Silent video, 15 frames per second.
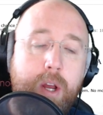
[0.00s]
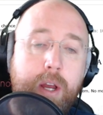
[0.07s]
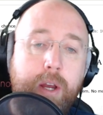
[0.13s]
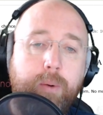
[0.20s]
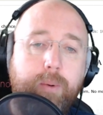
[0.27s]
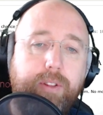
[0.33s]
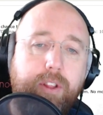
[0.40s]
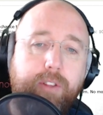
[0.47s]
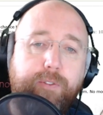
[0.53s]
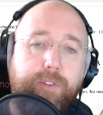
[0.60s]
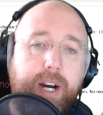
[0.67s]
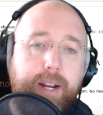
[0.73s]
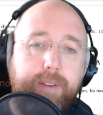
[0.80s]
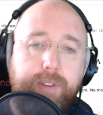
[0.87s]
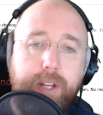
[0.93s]
With the
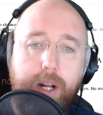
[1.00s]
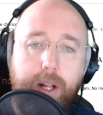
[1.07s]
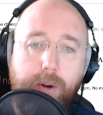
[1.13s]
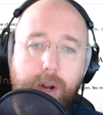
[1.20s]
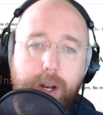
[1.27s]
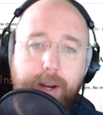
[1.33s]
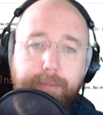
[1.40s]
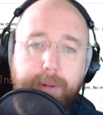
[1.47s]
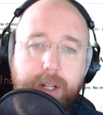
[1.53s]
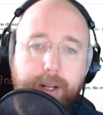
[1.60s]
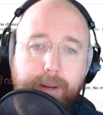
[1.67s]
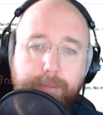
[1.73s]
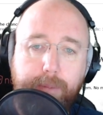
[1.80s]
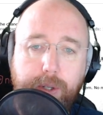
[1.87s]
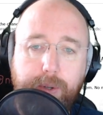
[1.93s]
$5 and up
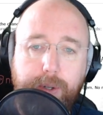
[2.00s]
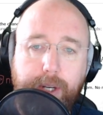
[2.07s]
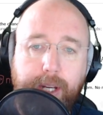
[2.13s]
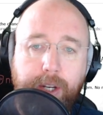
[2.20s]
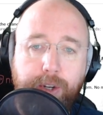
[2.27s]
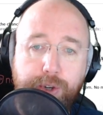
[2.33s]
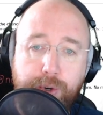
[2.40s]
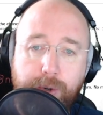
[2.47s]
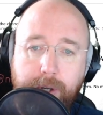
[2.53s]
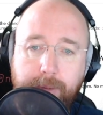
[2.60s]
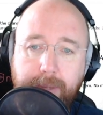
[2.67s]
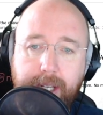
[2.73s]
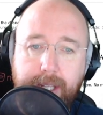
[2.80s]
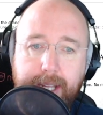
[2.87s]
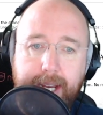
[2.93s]
club, you can join
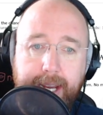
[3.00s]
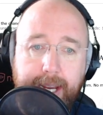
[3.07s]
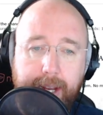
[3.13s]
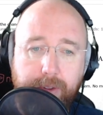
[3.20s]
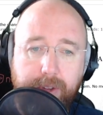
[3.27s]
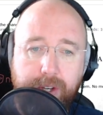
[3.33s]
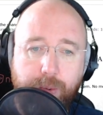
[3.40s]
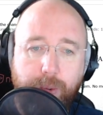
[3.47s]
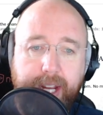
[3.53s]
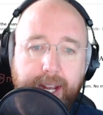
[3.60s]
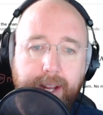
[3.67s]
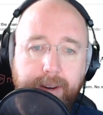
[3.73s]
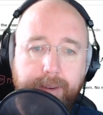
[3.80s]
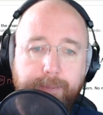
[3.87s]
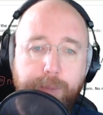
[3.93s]
me in the hangout this
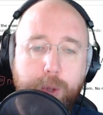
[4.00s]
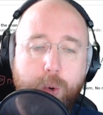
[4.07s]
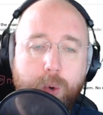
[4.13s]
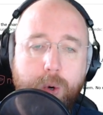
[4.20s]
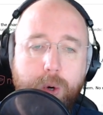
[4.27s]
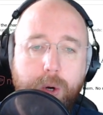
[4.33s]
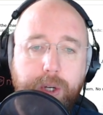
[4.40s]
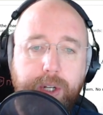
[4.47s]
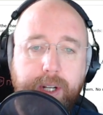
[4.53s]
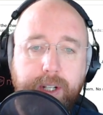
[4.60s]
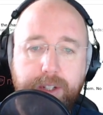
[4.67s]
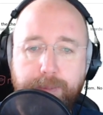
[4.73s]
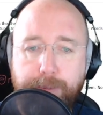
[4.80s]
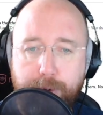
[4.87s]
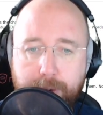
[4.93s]
weekend, or you can
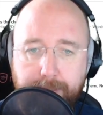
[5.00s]
support